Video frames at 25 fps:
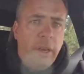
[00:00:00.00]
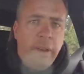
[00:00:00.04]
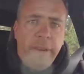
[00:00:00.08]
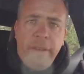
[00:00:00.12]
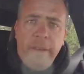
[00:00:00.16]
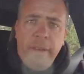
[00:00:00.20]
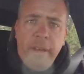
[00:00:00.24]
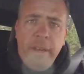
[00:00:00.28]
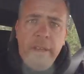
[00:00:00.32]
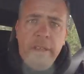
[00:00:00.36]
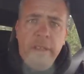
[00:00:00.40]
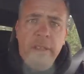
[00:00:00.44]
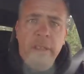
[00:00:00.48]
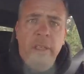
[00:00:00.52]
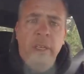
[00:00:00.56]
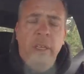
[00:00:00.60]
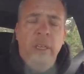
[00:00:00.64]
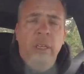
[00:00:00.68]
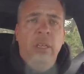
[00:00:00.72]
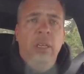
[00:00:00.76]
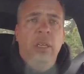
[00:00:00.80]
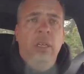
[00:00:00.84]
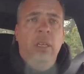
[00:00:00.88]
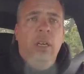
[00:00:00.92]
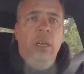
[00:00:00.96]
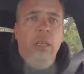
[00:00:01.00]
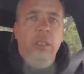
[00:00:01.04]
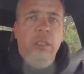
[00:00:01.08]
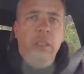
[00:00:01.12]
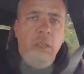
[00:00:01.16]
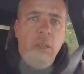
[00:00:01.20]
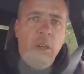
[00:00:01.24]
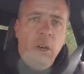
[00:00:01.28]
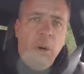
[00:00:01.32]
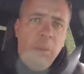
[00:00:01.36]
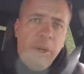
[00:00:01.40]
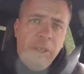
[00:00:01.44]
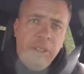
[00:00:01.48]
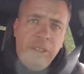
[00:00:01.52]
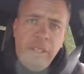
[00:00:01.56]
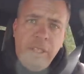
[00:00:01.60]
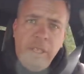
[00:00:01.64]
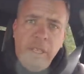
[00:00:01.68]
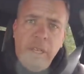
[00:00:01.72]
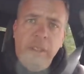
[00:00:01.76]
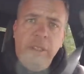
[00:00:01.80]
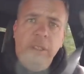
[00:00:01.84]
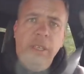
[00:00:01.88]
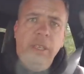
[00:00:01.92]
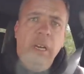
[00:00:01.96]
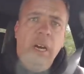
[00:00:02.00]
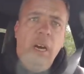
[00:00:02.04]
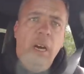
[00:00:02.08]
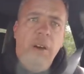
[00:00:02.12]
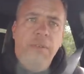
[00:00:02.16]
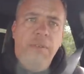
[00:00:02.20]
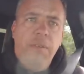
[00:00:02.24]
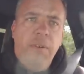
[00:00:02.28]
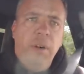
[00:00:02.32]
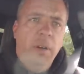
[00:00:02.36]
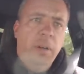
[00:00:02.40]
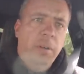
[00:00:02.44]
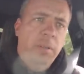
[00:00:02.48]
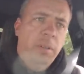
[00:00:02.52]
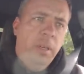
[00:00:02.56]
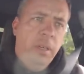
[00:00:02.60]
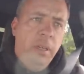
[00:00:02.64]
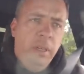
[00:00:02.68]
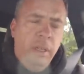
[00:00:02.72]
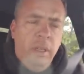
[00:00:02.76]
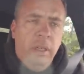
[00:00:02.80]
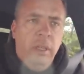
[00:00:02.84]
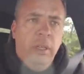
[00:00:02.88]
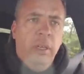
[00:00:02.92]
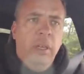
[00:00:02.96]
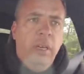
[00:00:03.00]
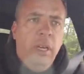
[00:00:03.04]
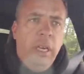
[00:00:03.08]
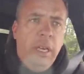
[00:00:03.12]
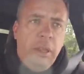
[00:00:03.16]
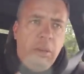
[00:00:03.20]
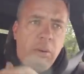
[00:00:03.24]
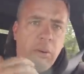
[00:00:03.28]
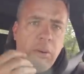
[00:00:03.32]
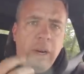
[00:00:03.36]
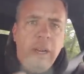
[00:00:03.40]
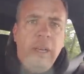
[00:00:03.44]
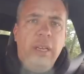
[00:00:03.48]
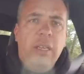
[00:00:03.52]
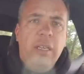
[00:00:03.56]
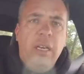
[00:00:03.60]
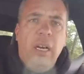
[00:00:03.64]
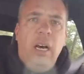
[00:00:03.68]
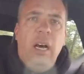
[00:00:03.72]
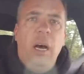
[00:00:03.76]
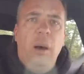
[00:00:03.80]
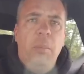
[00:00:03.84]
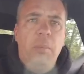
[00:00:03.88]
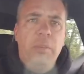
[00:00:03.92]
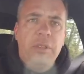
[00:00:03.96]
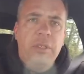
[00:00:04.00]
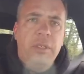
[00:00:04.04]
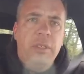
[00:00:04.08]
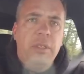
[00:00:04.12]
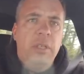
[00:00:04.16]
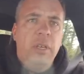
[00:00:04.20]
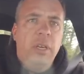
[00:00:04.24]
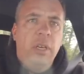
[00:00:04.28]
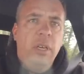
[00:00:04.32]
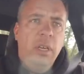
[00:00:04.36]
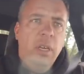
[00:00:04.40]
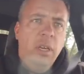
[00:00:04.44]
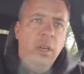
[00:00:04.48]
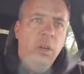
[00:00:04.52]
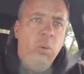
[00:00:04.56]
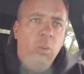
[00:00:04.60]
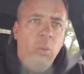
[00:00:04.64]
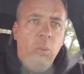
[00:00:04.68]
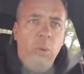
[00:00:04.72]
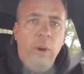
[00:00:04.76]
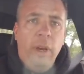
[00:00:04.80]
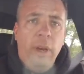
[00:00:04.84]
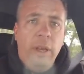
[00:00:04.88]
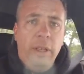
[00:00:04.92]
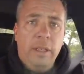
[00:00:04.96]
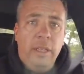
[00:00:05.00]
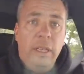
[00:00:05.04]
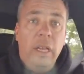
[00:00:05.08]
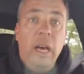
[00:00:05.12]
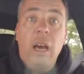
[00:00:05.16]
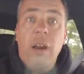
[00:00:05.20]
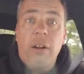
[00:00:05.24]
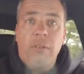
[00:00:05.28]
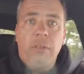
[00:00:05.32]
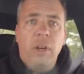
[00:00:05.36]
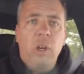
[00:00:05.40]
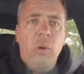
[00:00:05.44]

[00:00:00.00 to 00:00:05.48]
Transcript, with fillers: like this, a Tacoma TRD off-road, it already comes with a lot of